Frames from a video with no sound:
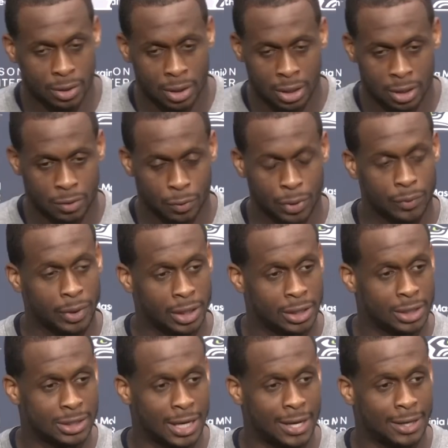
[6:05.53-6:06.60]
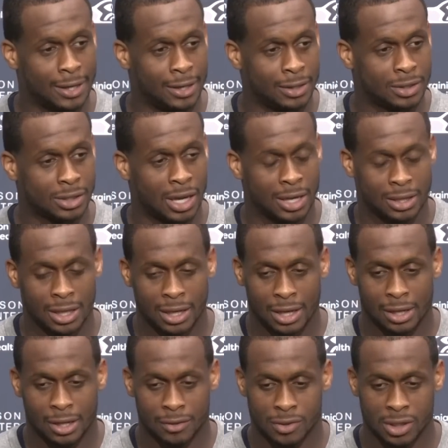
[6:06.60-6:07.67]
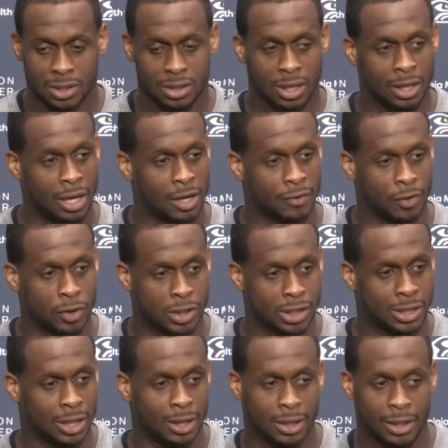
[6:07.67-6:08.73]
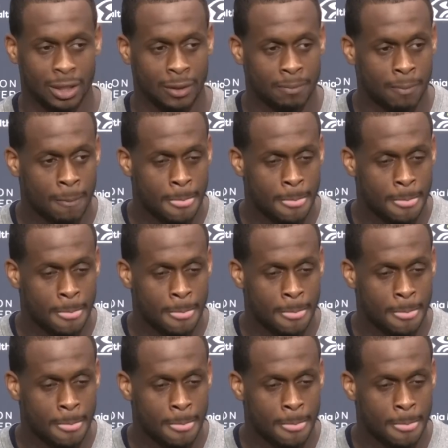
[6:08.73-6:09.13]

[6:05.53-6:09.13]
really good tight ends, I think it gives us a lot of versatility.